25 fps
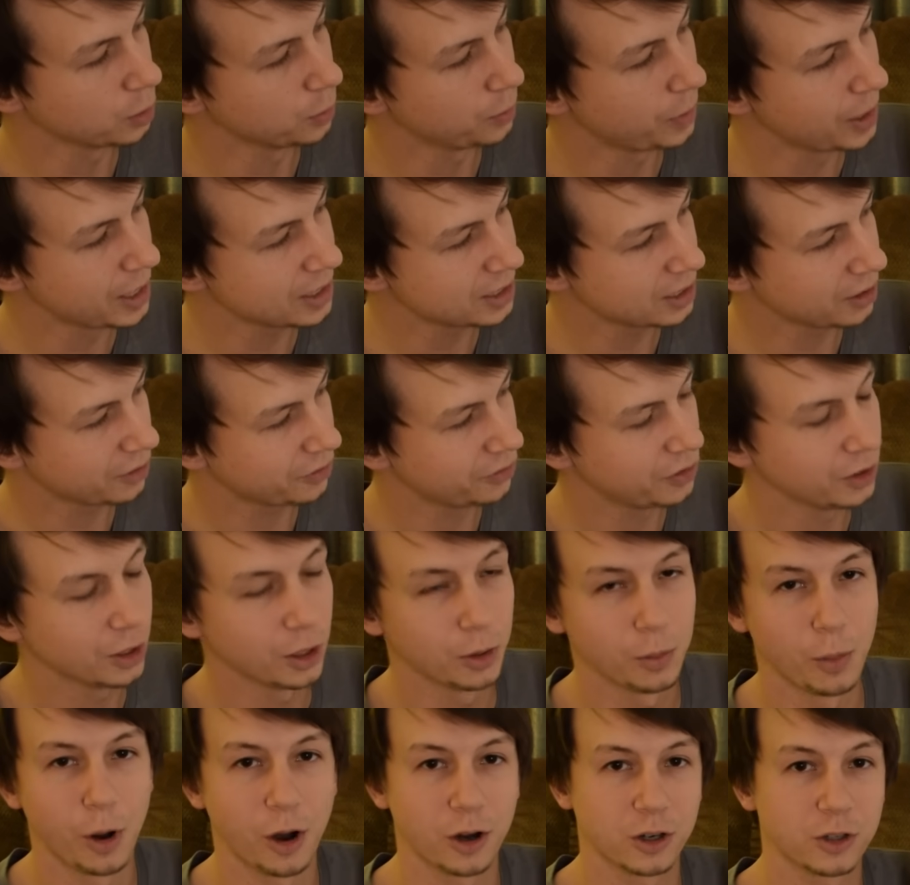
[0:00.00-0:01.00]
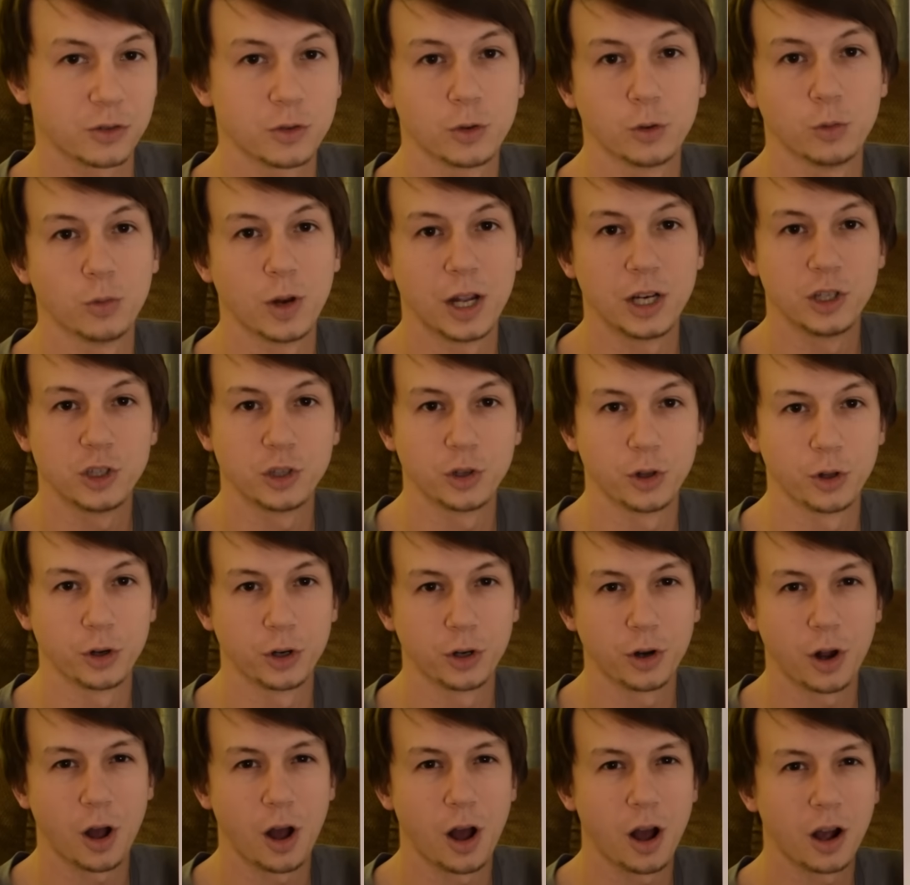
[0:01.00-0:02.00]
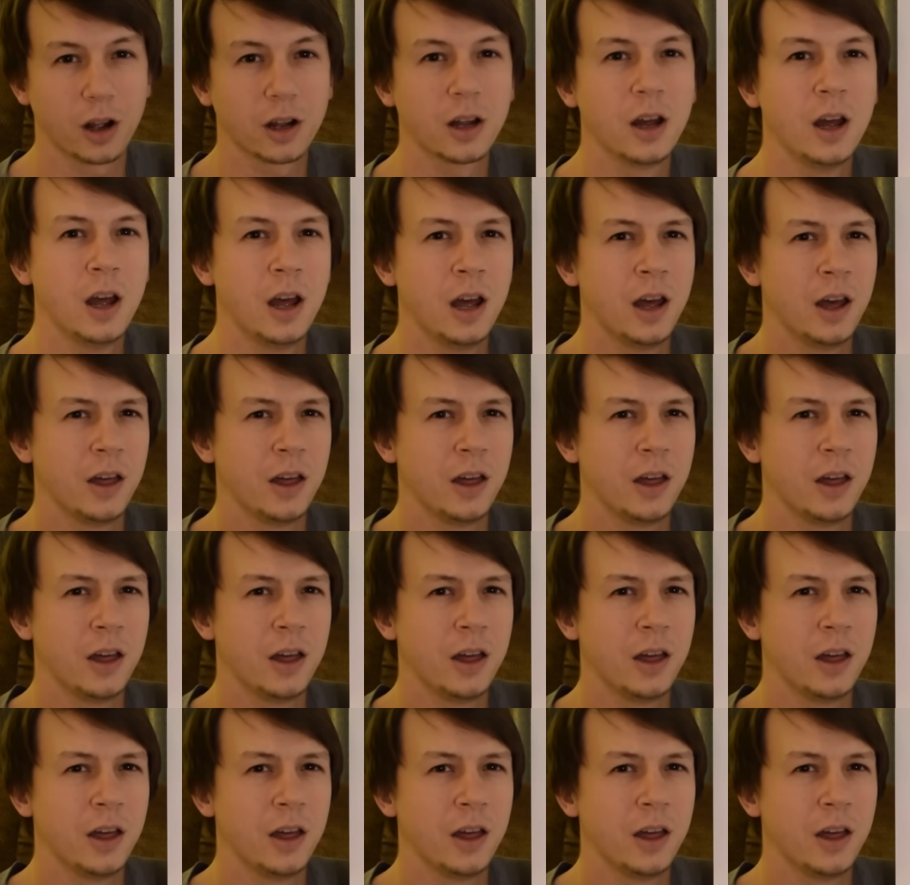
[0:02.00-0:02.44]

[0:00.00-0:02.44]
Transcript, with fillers: basic field marks for red-shouldered hawk.